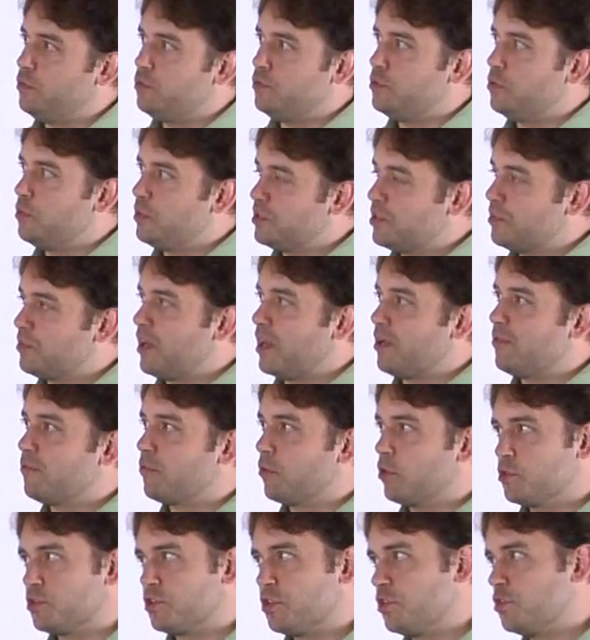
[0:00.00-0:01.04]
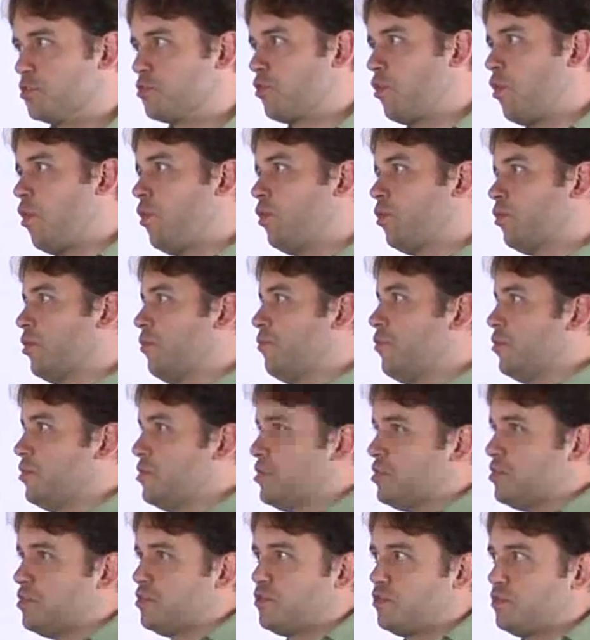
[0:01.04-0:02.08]
doing some kind of version control or if you're
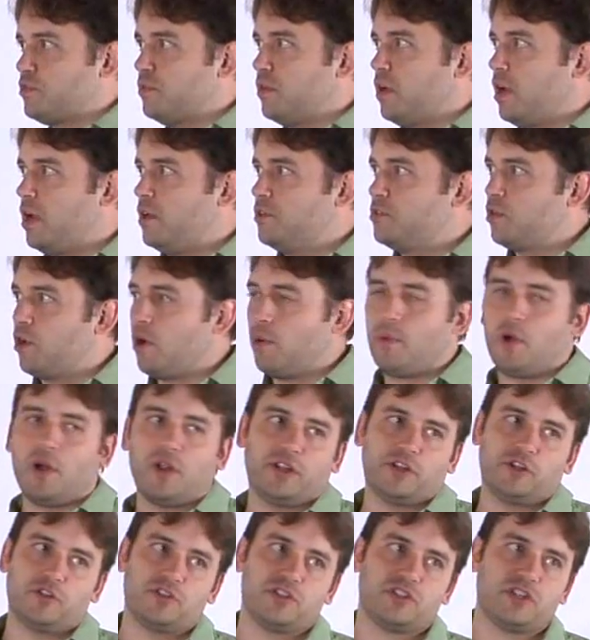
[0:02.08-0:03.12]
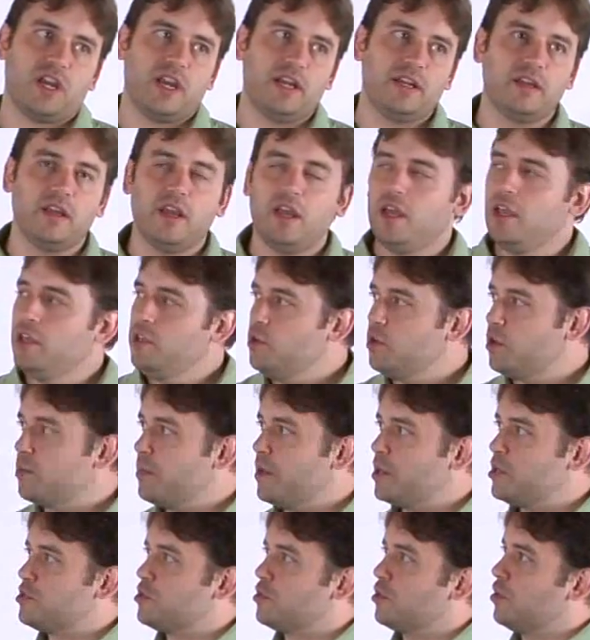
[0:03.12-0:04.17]
just tarballing your site, you can
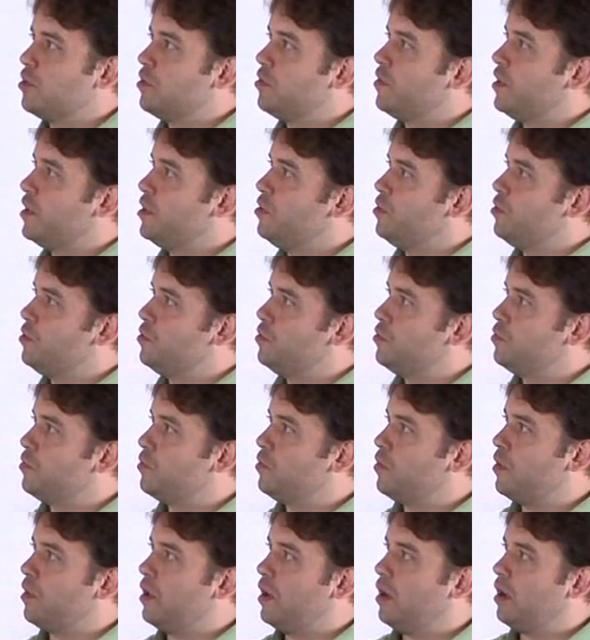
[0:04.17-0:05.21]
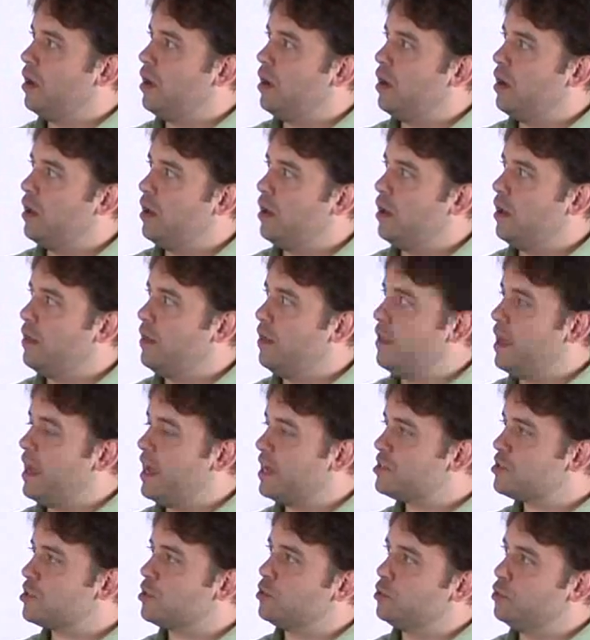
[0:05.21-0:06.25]
make sure that you
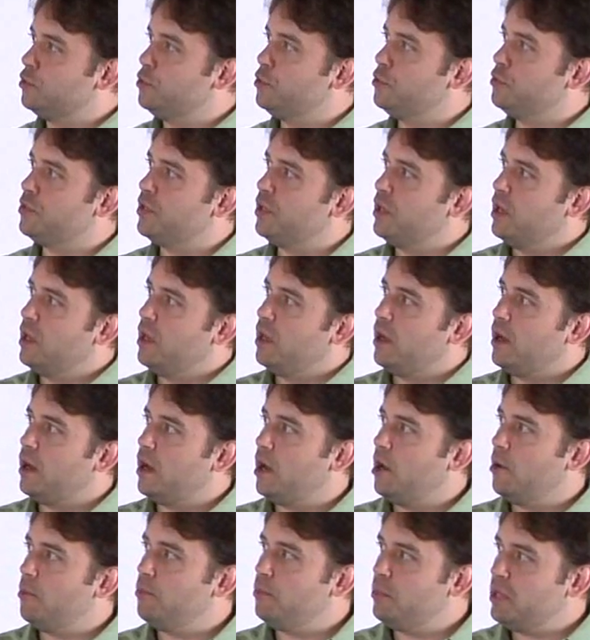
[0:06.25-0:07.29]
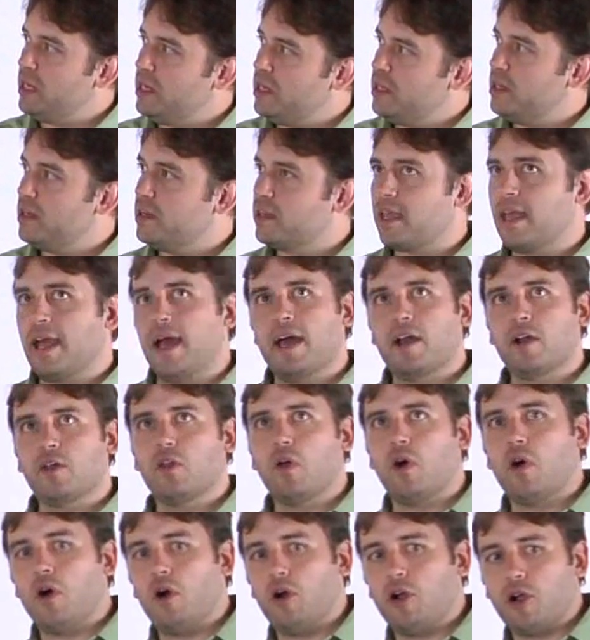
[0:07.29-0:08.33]
exclude media,
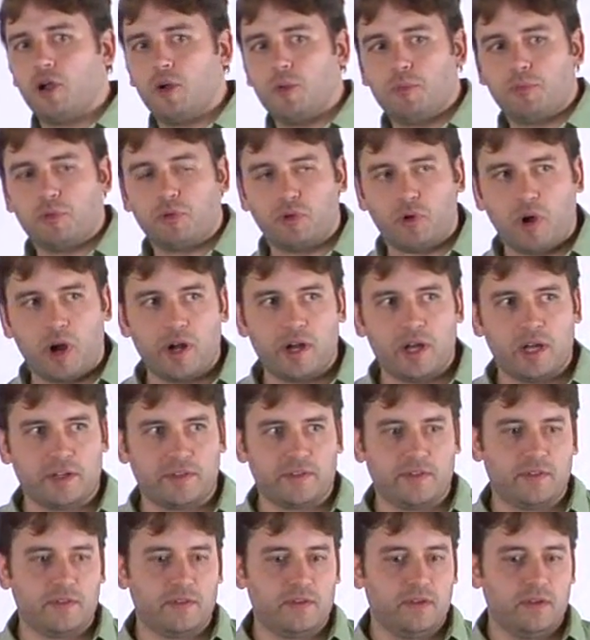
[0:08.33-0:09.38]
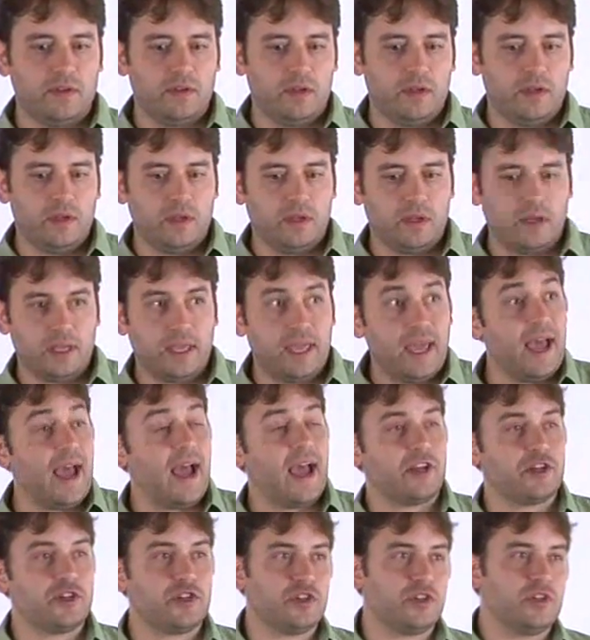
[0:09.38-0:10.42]
catalog, product,
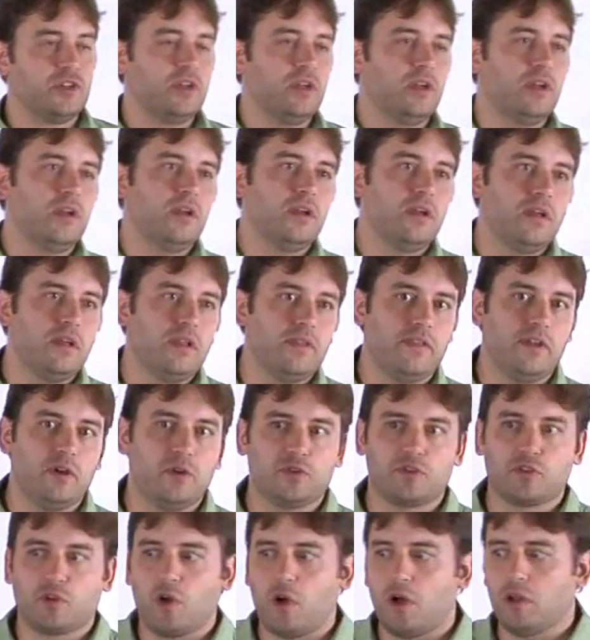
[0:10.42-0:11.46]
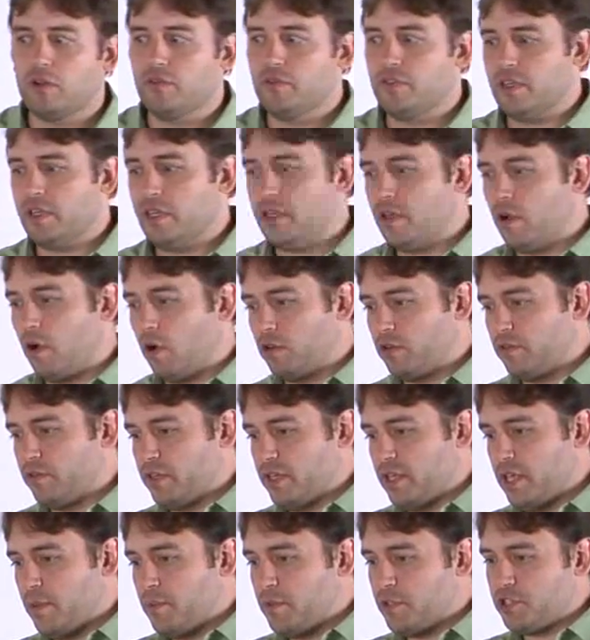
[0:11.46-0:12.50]
cache. Those are all of
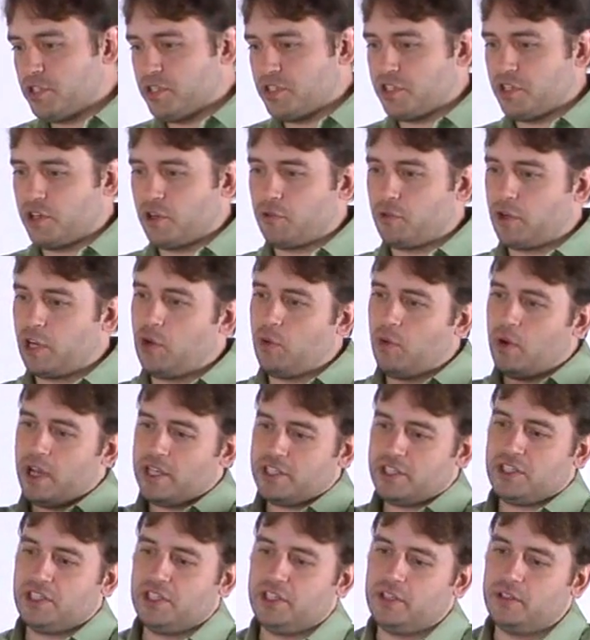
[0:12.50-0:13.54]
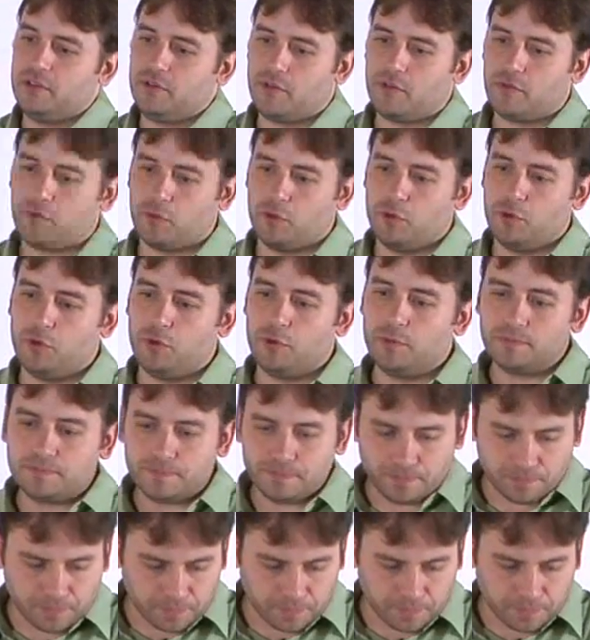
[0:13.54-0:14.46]
the images that are requested through